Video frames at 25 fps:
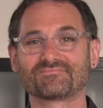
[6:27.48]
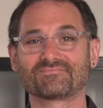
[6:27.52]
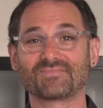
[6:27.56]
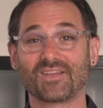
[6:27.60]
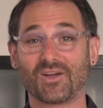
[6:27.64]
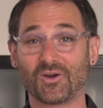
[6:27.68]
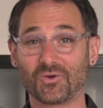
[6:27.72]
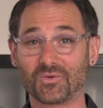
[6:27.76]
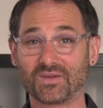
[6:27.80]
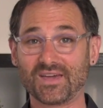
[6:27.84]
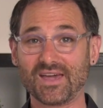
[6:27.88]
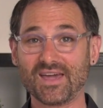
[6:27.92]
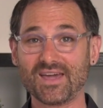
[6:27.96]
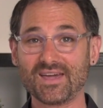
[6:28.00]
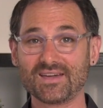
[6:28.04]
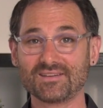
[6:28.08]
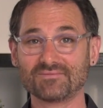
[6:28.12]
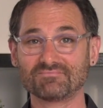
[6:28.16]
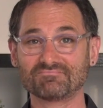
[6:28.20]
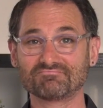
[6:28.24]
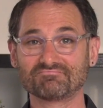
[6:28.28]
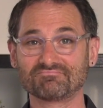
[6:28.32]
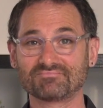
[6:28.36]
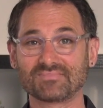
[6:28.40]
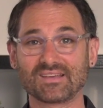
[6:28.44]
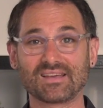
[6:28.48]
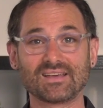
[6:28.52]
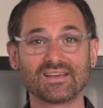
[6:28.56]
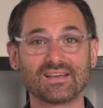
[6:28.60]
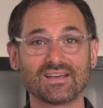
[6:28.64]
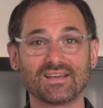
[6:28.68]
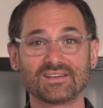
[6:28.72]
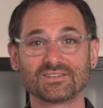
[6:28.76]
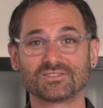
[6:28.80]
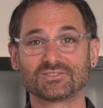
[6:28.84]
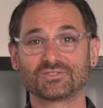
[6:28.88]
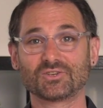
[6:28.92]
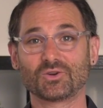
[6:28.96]
Okay,
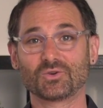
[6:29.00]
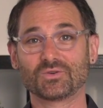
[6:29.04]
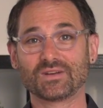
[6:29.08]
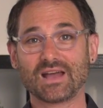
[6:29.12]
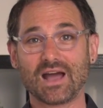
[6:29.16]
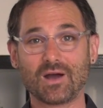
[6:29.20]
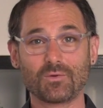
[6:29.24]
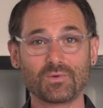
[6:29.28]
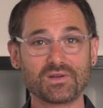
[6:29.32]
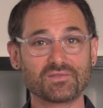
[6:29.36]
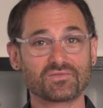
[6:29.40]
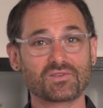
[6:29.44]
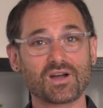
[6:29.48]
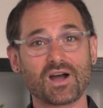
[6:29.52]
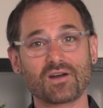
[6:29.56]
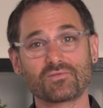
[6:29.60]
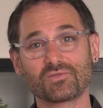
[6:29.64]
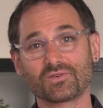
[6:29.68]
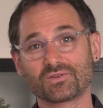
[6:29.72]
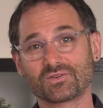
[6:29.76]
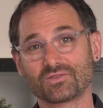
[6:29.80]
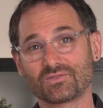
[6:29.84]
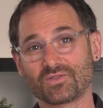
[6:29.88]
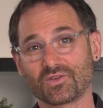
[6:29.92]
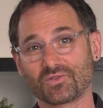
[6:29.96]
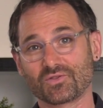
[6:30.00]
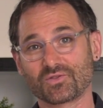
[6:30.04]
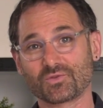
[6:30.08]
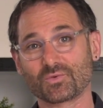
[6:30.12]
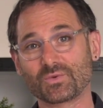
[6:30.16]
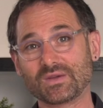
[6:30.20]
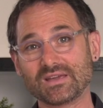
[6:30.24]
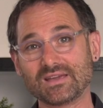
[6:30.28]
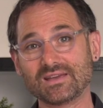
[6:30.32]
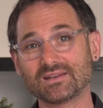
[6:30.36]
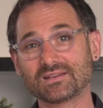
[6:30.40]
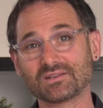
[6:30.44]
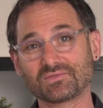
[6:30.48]
so now we've covered the
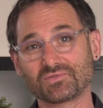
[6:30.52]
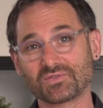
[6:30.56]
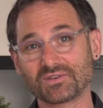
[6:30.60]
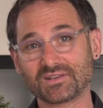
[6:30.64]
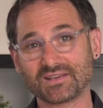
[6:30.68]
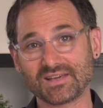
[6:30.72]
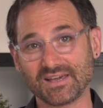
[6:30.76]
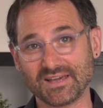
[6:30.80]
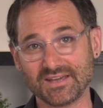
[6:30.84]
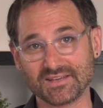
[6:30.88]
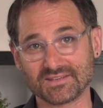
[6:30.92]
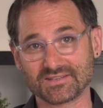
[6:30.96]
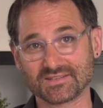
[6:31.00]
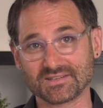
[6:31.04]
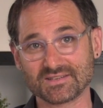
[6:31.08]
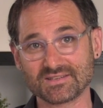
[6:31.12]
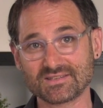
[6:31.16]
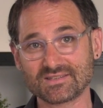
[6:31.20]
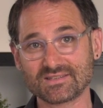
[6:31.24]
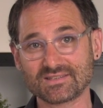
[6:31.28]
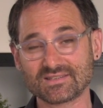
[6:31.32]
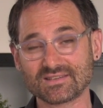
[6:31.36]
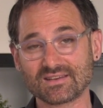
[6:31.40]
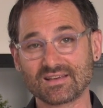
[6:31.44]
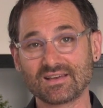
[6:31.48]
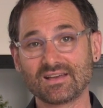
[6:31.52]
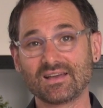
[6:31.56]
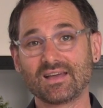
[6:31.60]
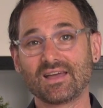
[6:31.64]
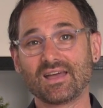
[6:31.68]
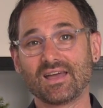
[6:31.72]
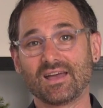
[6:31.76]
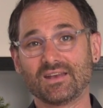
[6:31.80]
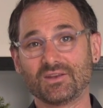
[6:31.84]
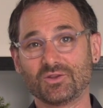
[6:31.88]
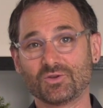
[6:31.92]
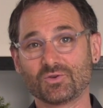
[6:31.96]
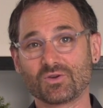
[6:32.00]
3 different cases,
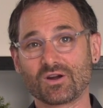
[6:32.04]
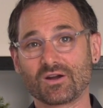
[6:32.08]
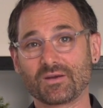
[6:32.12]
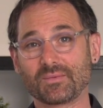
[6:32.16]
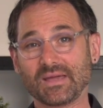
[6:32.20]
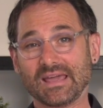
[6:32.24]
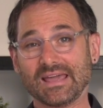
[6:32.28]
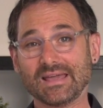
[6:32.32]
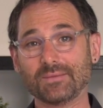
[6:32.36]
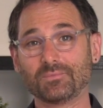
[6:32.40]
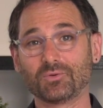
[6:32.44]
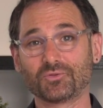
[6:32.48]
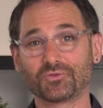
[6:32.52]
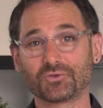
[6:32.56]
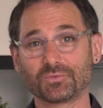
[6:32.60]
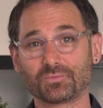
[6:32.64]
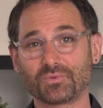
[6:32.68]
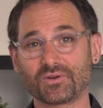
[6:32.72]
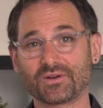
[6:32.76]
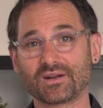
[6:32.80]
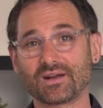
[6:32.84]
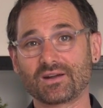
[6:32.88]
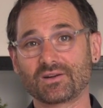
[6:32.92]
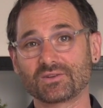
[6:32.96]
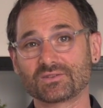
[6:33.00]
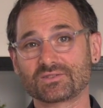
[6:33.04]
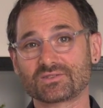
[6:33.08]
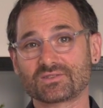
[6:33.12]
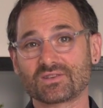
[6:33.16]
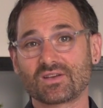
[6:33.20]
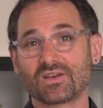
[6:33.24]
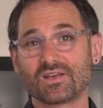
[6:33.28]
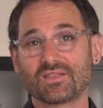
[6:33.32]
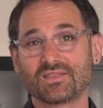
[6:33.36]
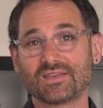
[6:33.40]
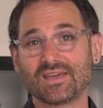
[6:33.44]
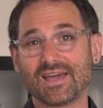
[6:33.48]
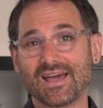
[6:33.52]
and you are able to pronounce
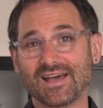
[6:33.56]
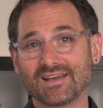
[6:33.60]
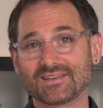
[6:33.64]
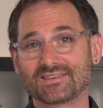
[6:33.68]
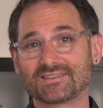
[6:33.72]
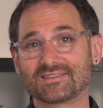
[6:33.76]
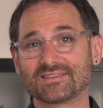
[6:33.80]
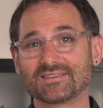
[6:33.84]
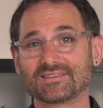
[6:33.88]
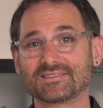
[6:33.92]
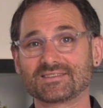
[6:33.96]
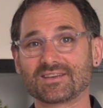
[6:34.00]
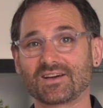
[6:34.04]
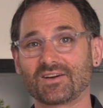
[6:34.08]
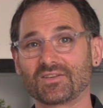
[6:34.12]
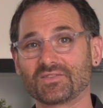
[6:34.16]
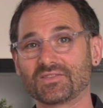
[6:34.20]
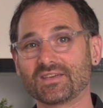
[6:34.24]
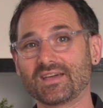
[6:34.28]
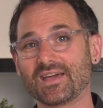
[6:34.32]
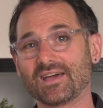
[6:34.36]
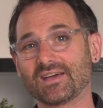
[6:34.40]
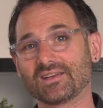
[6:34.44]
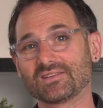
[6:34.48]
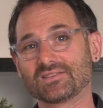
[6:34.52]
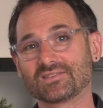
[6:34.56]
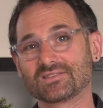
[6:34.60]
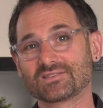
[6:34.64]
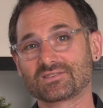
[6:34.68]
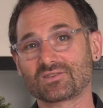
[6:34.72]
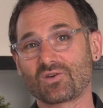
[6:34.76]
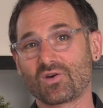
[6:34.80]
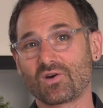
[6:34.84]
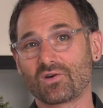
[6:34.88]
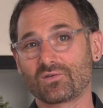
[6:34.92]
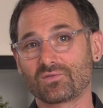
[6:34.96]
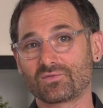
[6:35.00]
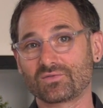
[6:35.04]
the S's on the ends
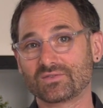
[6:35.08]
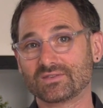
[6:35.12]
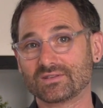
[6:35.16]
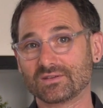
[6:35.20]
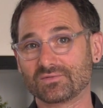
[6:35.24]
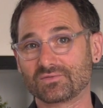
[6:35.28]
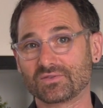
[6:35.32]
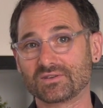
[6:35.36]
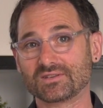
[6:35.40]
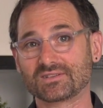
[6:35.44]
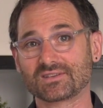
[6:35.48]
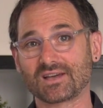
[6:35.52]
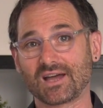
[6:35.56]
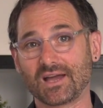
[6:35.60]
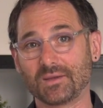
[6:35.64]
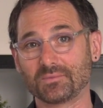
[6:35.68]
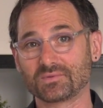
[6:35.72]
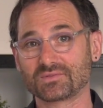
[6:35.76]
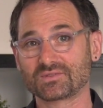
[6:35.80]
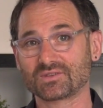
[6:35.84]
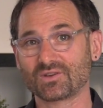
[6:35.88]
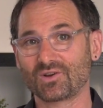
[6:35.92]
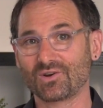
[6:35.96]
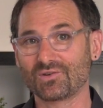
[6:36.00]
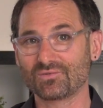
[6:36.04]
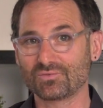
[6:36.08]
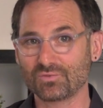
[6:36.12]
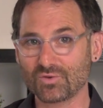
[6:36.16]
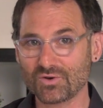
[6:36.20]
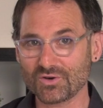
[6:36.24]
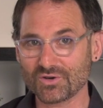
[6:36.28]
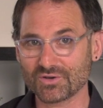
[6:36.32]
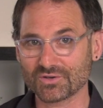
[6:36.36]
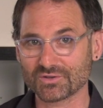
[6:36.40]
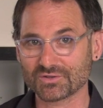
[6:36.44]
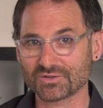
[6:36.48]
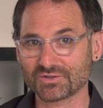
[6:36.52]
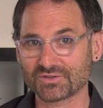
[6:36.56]
of different types of
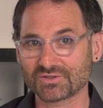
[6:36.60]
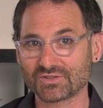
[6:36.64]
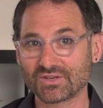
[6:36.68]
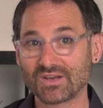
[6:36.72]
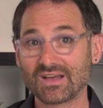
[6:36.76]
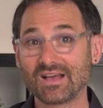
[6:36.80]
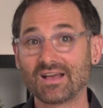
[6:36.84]
words.